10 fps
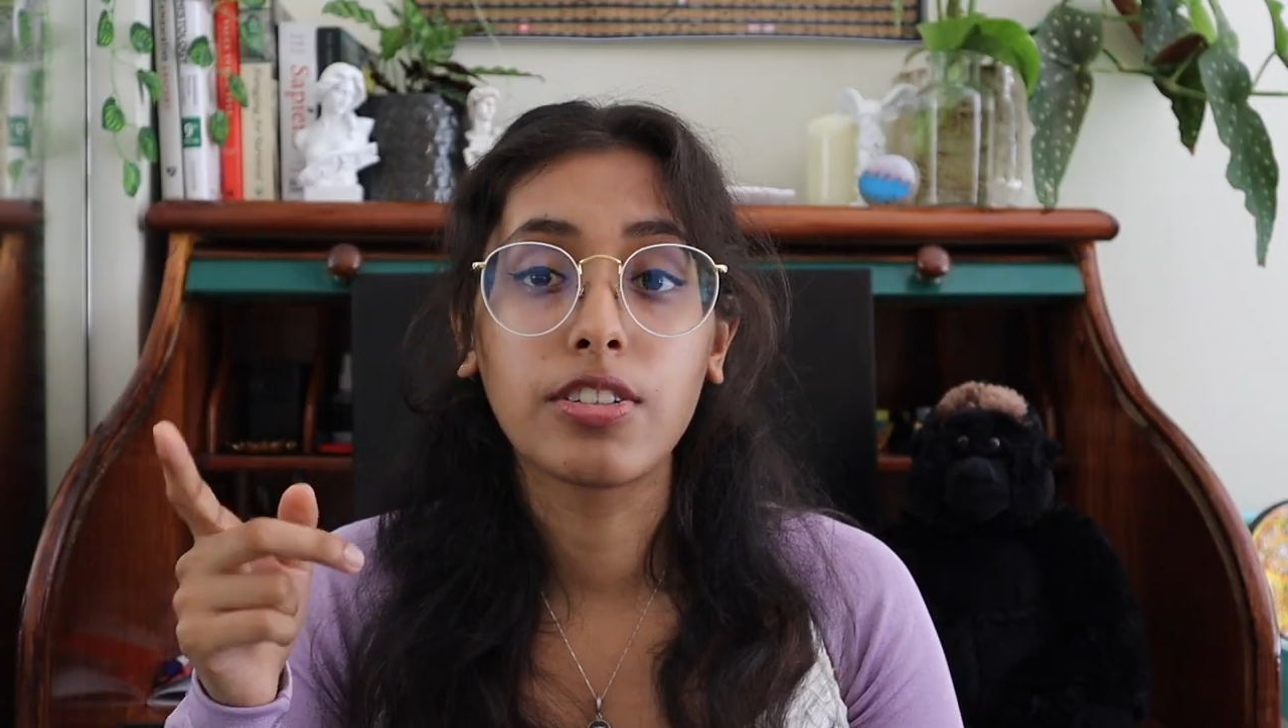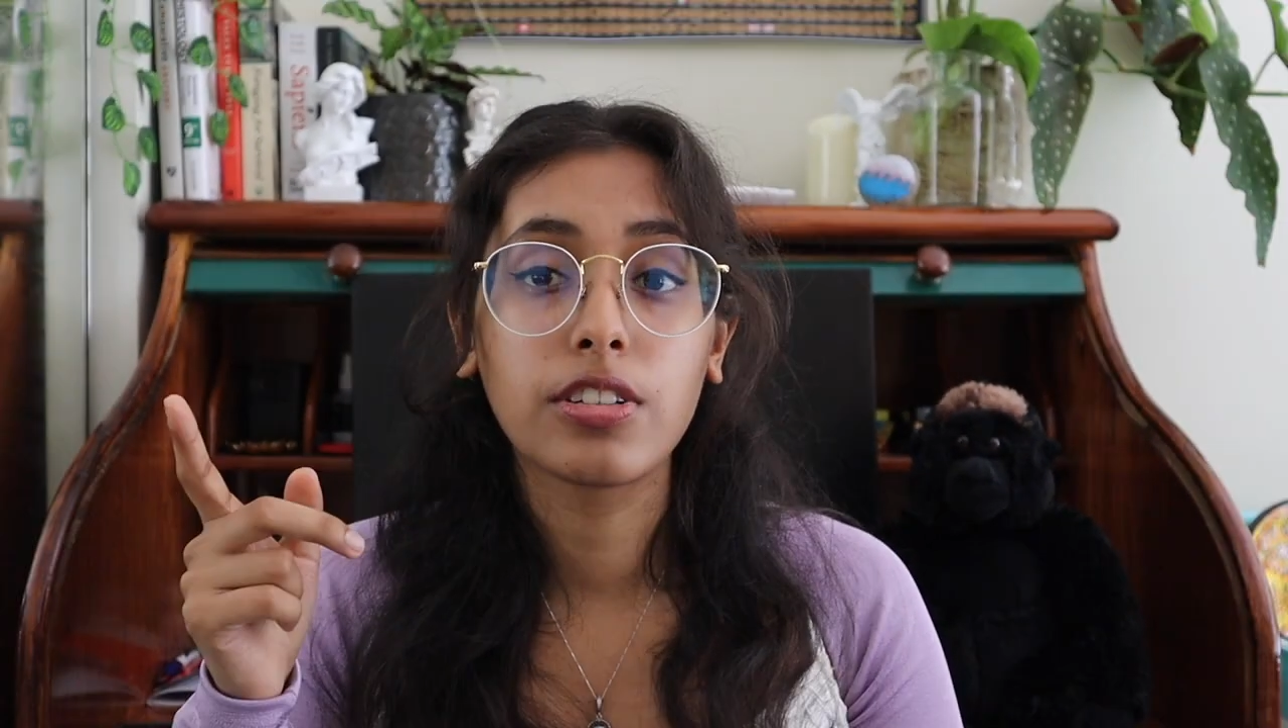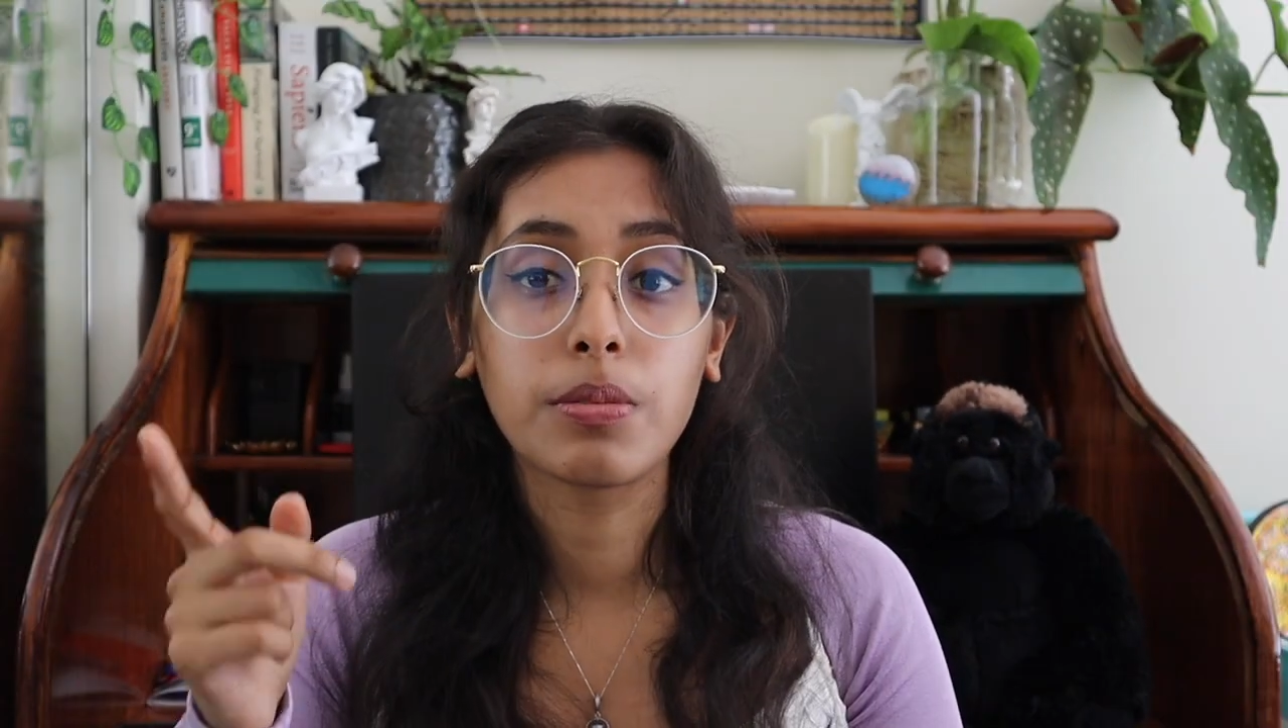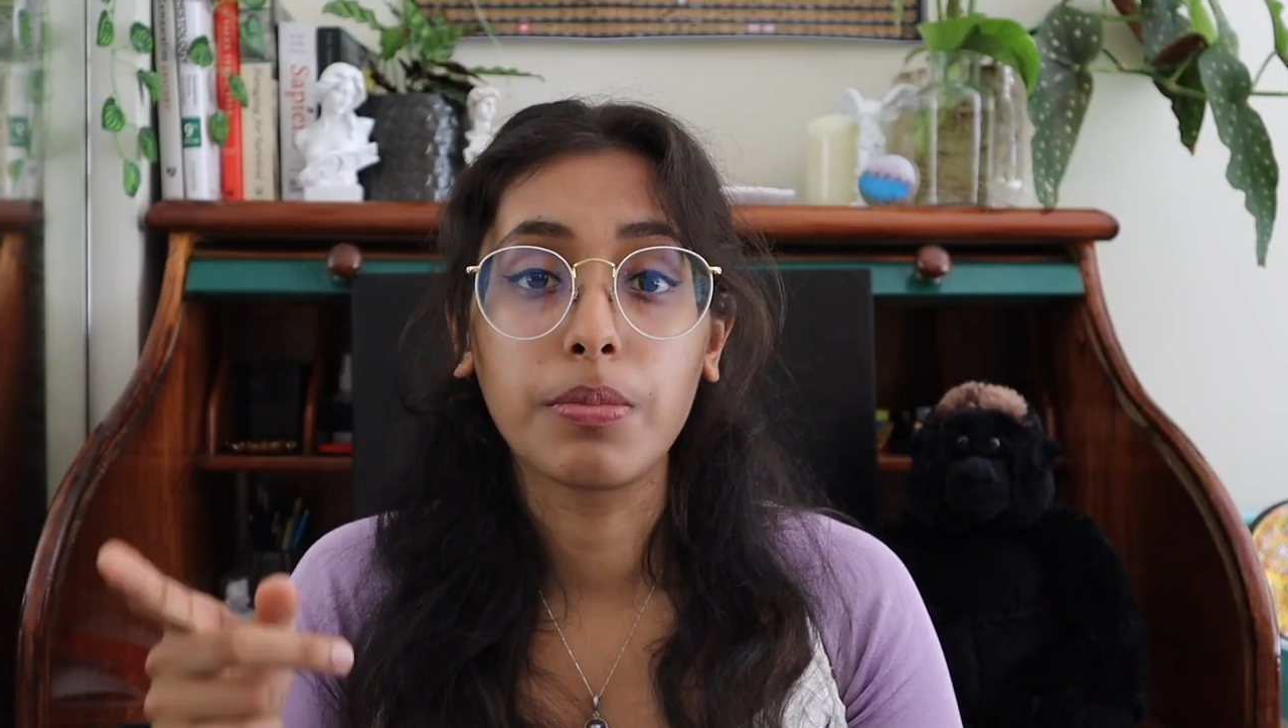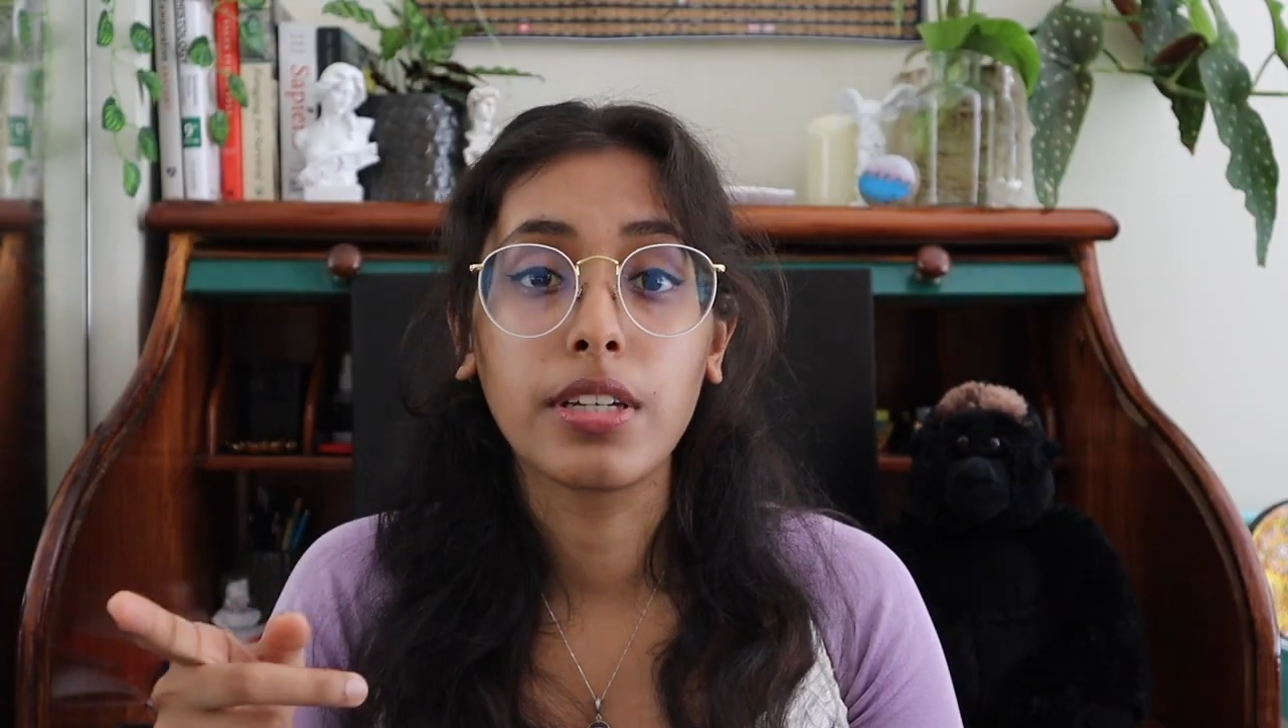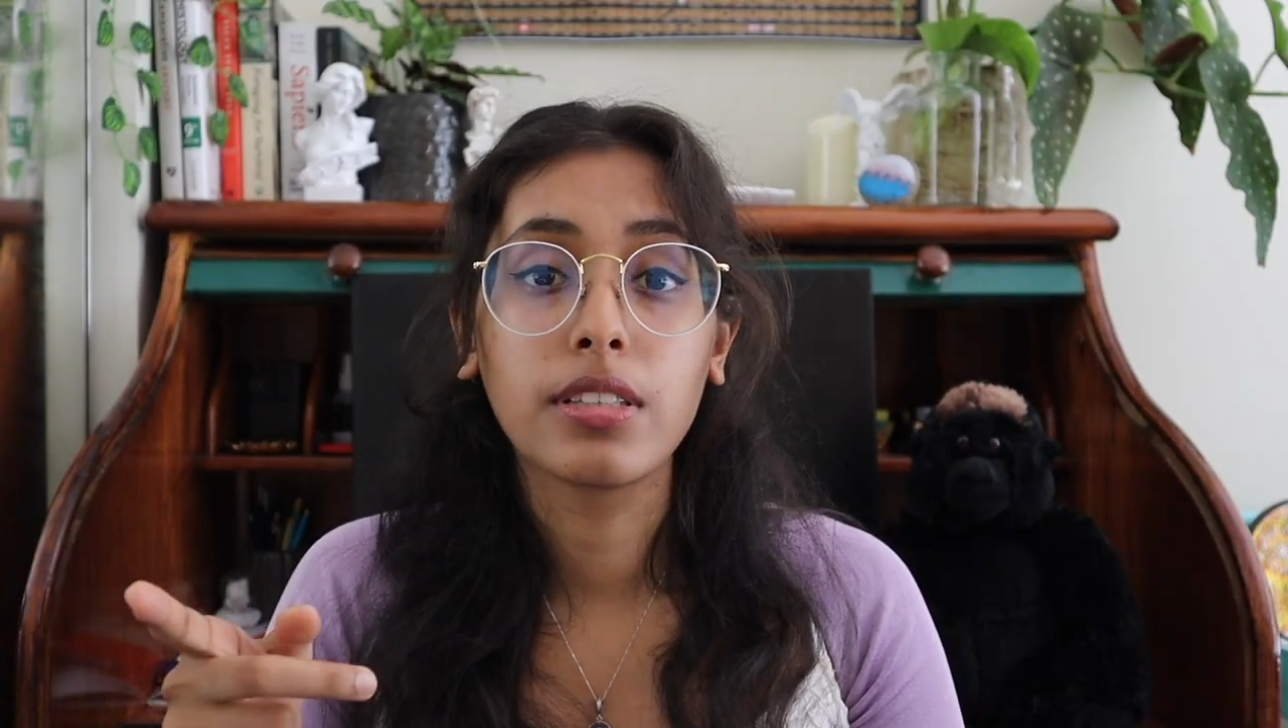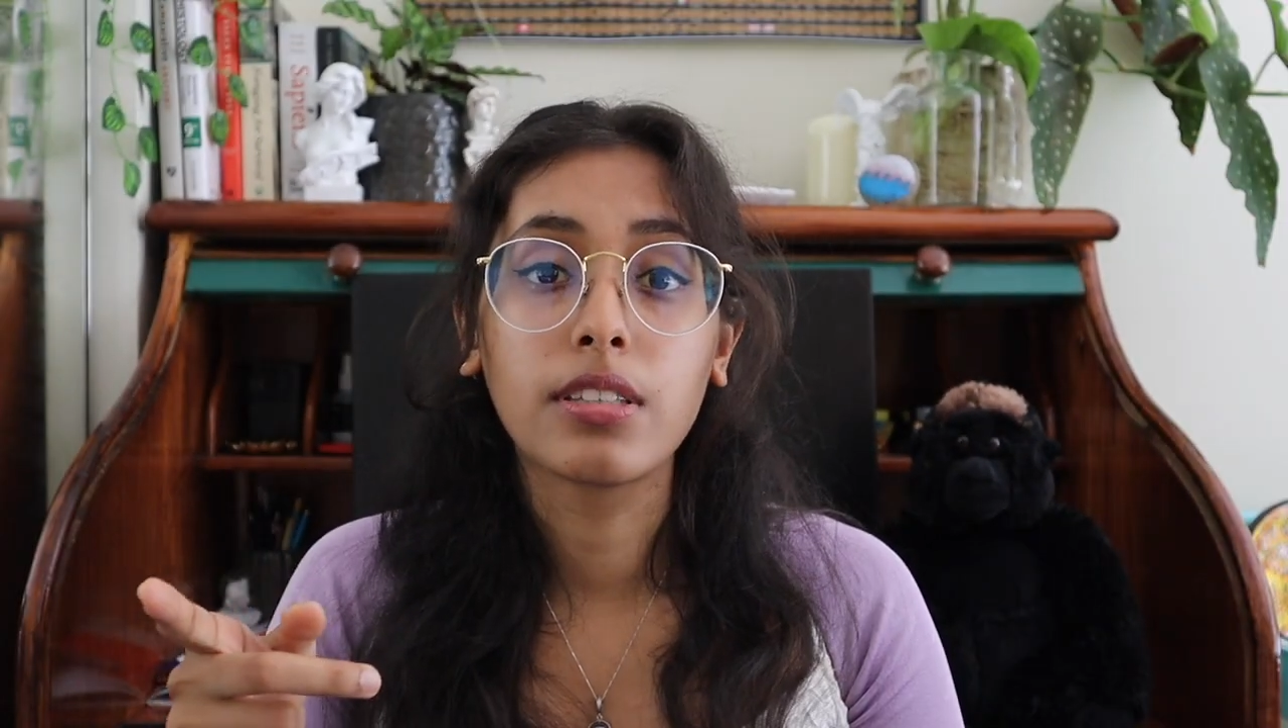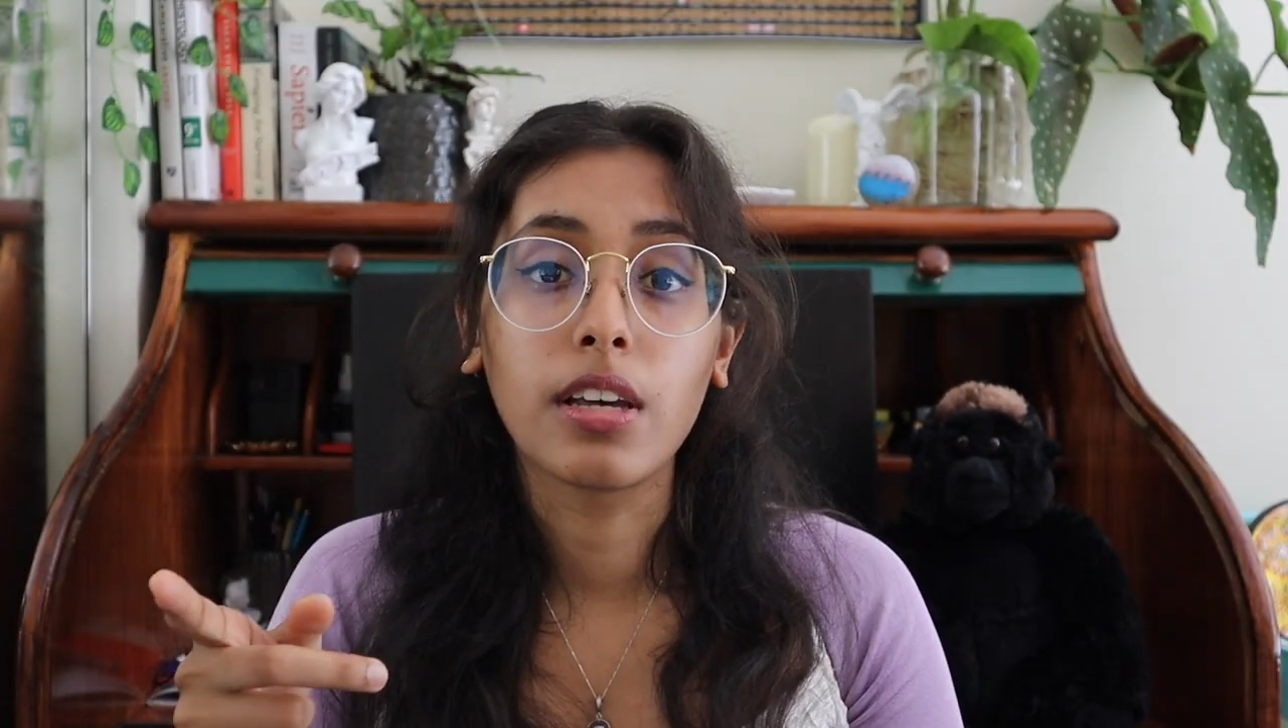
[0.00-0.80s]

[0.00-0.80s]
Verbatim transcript: it just means